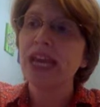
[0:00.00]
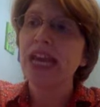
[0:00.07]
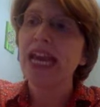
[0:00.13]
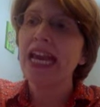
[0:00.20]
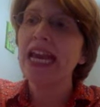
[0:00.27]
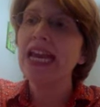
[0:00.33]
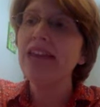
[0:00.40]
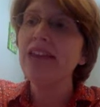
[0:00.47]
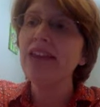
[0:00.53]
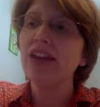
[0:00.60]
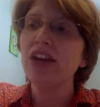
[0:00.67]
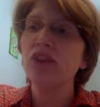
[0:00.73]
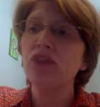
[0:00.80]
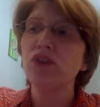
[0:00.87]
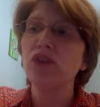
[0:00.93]
He that
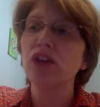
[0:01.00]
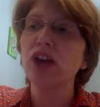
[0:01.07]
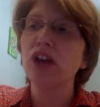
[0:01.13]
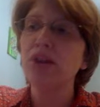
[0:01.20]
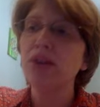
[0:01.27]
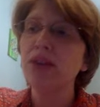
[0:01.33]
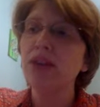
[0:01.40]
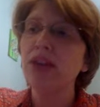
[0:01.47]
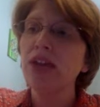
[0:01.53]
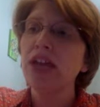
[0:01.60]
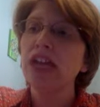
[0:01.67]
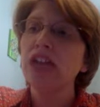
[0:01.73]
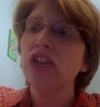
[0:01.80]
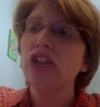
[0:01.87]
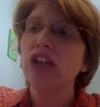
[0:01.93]
overcometh
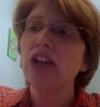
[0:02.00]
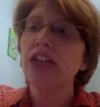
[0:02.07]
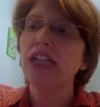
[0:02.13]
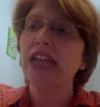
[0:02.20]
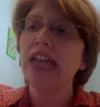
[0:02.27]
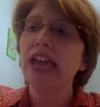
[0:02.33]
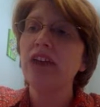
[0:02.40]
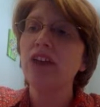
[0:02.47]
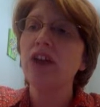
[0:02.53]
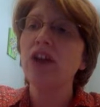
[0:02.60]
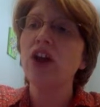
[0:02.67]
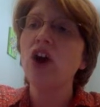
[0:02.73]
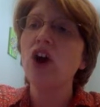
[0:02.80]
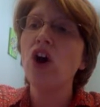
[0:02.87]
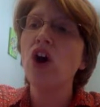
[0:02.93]
shall inherit
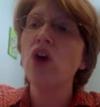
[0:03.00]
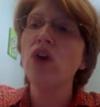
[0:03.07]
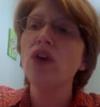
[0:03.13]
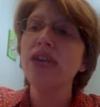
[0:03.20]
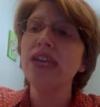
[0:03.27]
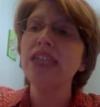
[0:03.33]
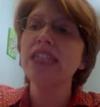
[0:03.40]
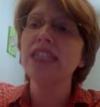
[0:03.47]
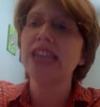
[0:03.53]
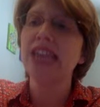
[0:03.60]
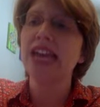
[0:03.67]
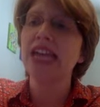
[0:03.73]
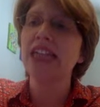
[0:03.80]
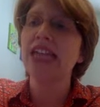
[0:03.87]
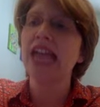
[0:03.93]
all these
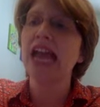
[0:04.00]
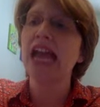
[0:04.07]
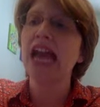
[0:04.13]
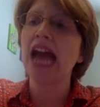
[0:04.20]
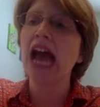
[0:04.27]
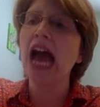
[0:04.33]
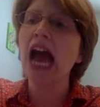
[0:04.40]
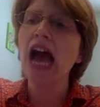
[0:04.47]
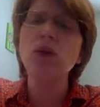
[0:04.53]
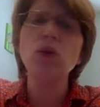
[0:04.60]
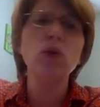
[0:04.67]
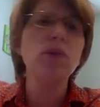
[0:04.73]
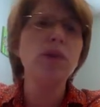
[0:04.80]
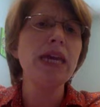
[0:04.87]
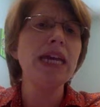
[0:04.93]
things, and I
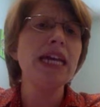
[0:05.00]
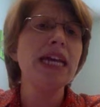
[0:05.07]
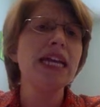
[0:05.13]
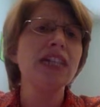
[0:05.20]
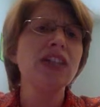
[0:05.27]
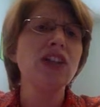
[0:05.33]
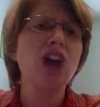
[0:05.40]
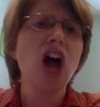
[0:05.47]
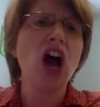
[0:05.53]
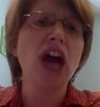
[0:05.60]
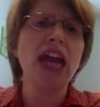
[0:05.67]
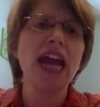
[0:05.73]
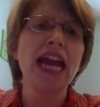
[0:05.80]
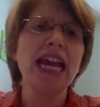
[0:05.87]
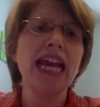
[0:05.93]
will be his God,
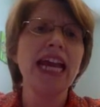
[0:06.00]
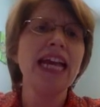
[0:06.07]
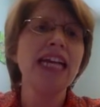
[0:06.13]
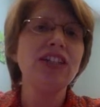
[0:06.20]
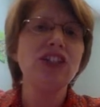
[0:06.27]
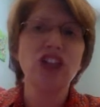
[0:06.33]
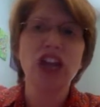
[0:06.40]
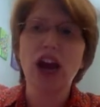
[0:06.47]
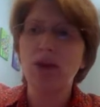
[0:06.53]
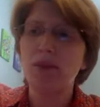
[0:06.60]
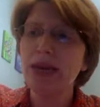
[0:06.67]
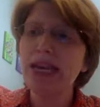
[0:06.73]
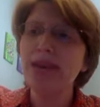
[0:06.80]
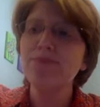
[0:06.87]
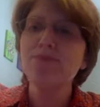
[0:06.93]
and he shall
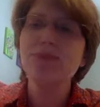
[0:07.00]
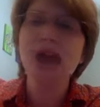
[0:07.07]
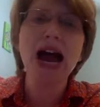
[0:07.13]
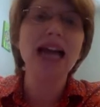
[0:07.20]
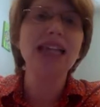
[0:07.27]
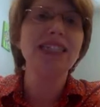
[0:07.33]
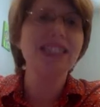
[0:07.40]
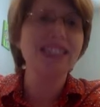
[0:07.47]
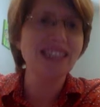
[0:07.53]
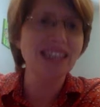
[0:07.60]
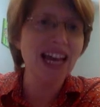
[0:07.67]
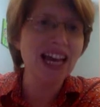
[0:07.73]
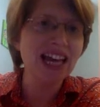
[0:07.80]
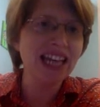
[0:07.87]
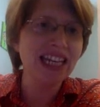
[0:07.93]
be my
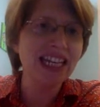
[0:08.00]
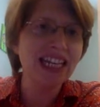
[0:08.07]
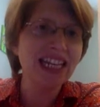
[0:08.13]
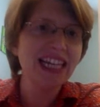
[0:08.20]
son.